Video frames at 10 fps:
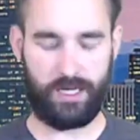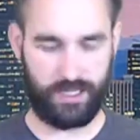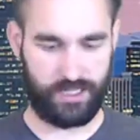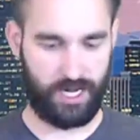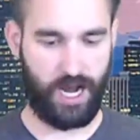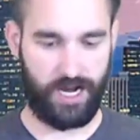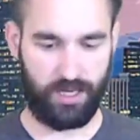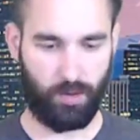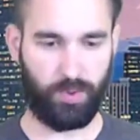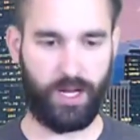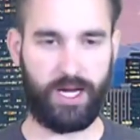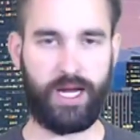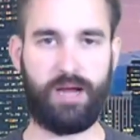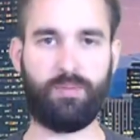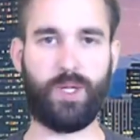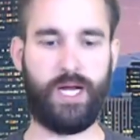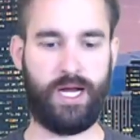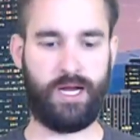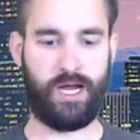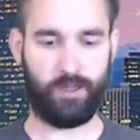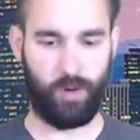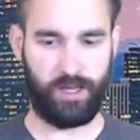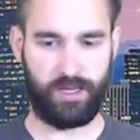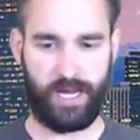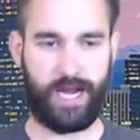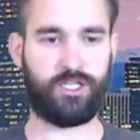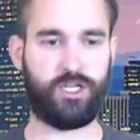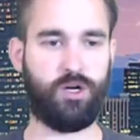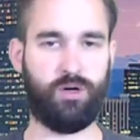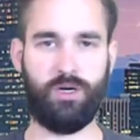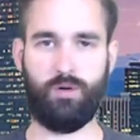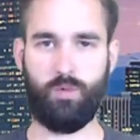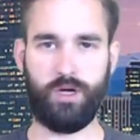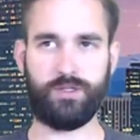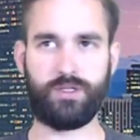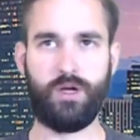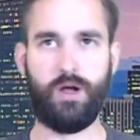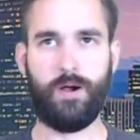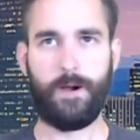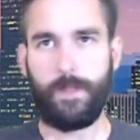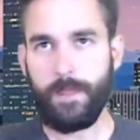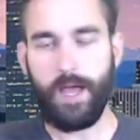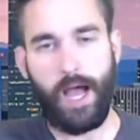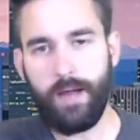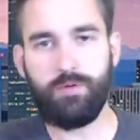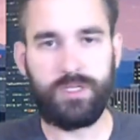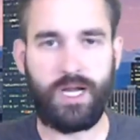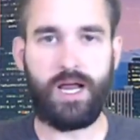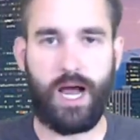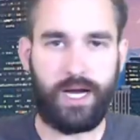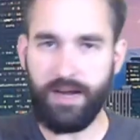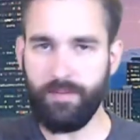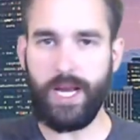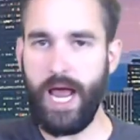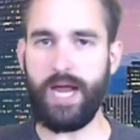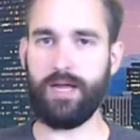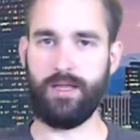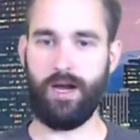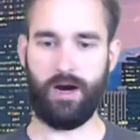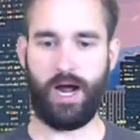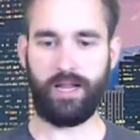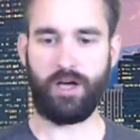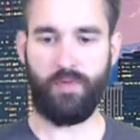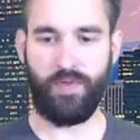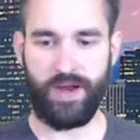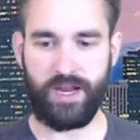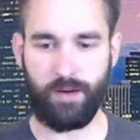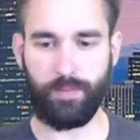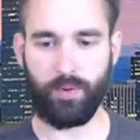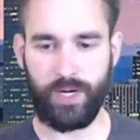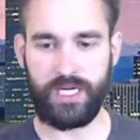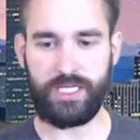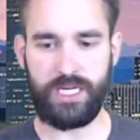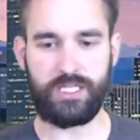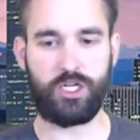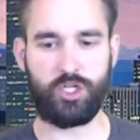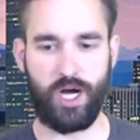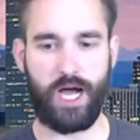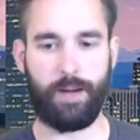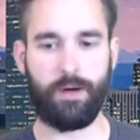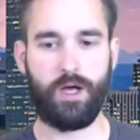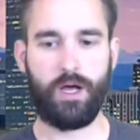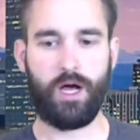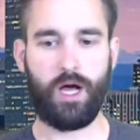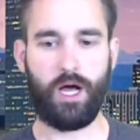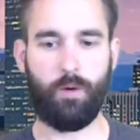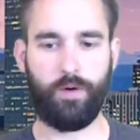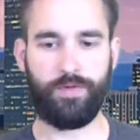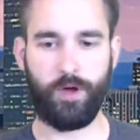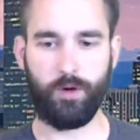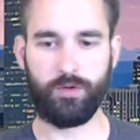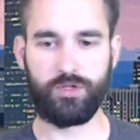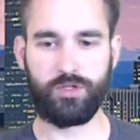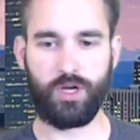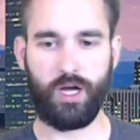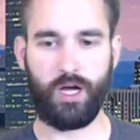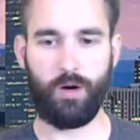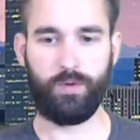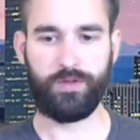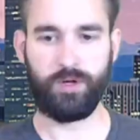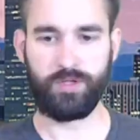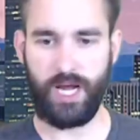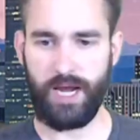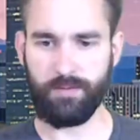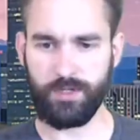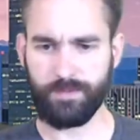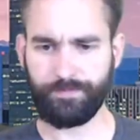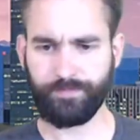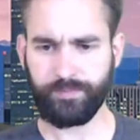they designed their game plan and the way that they executed it was, I would say I'd give them an A in there. I thought that they did a pretty decent job with those games.